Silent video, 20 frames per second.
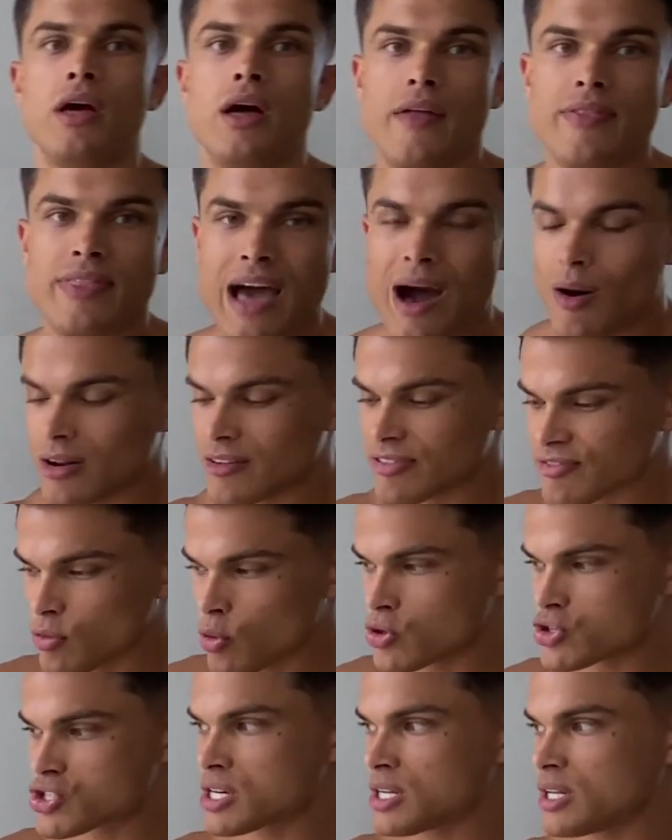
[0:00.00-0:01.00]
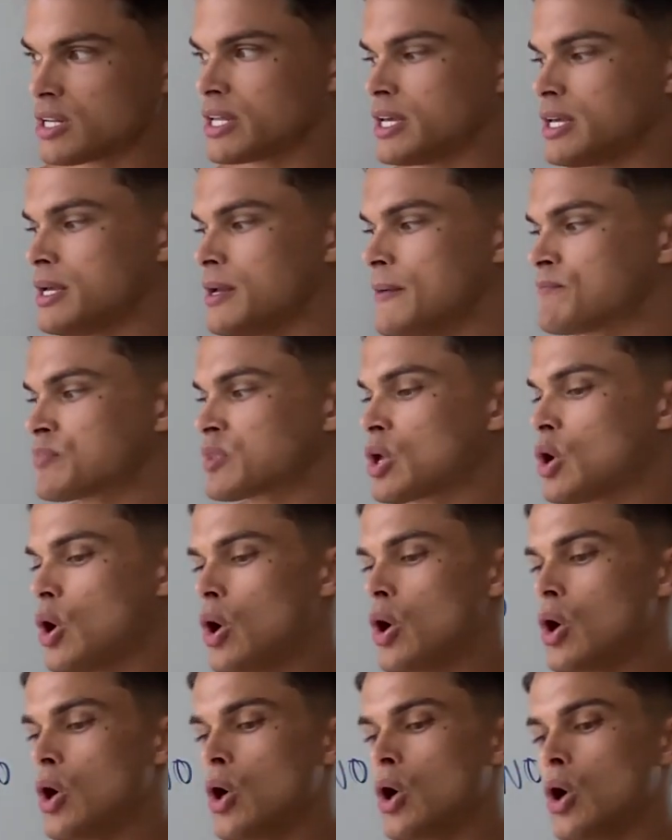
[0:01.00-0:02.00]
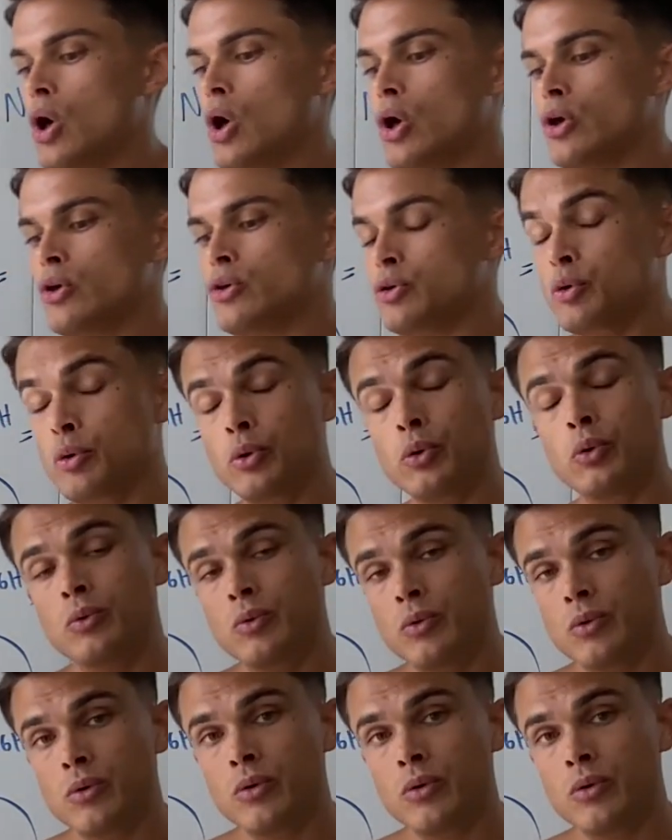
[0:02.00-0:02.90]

Now, unfortunately, you